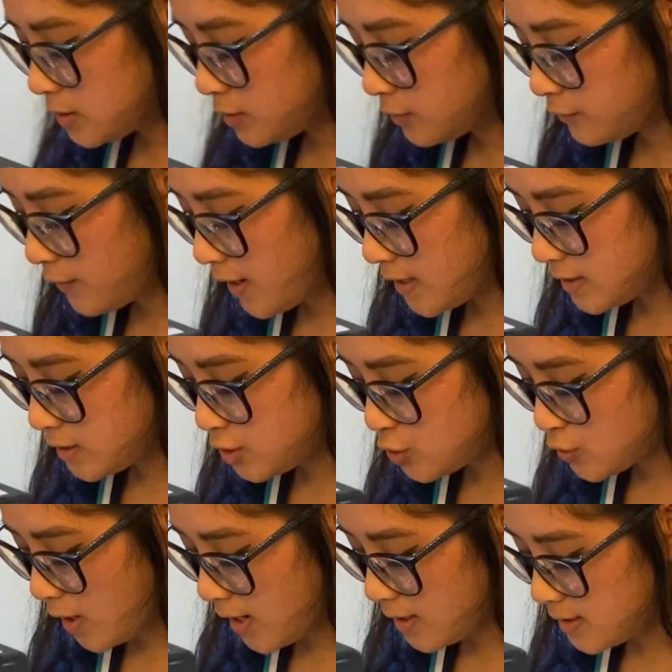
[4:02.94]
look for any
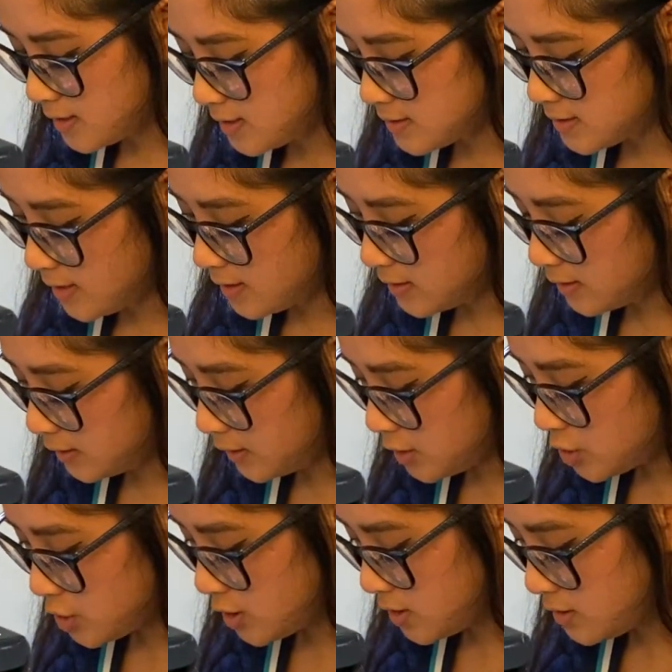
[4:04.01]
dryness, any
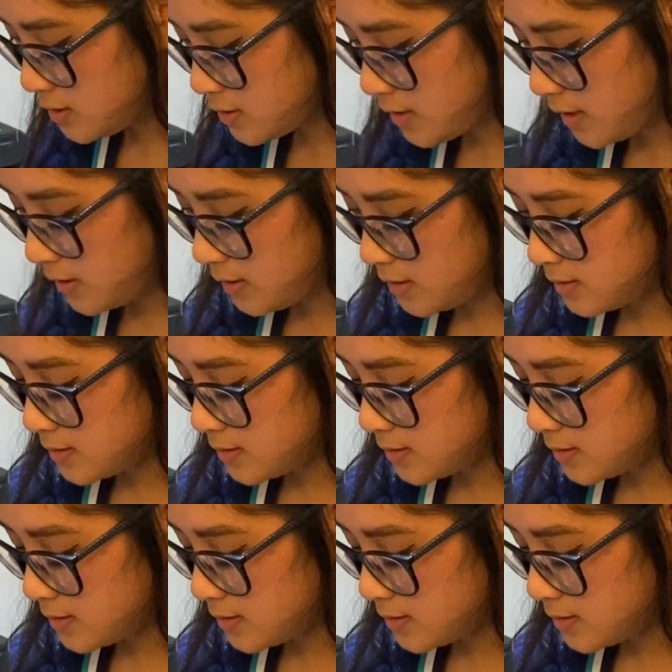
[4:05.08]
lesions, any